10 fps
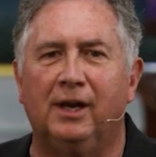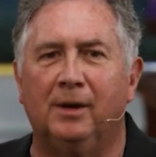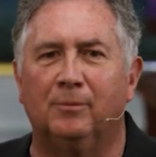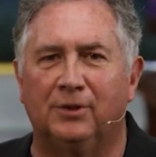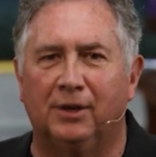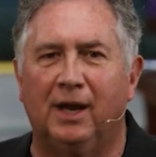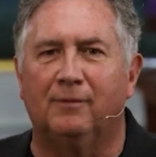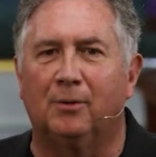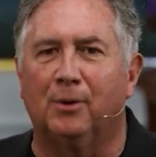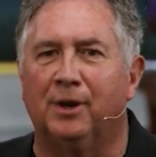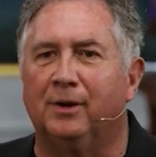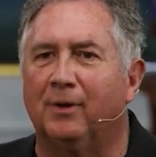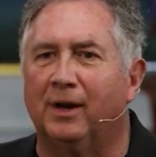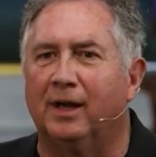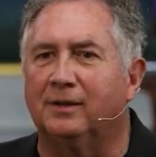him, the devil running
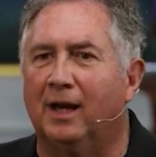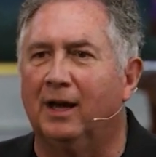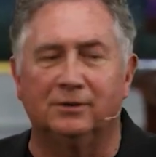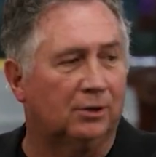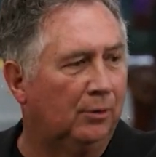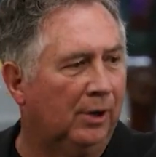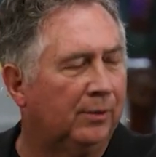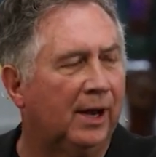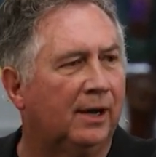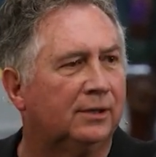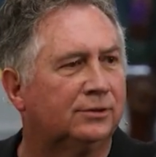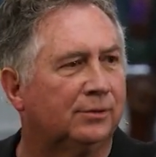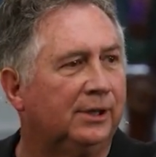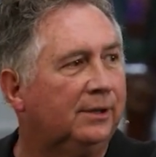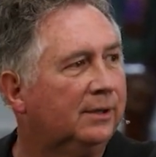right out the house. Go down down the
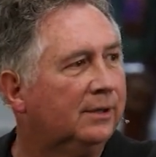street.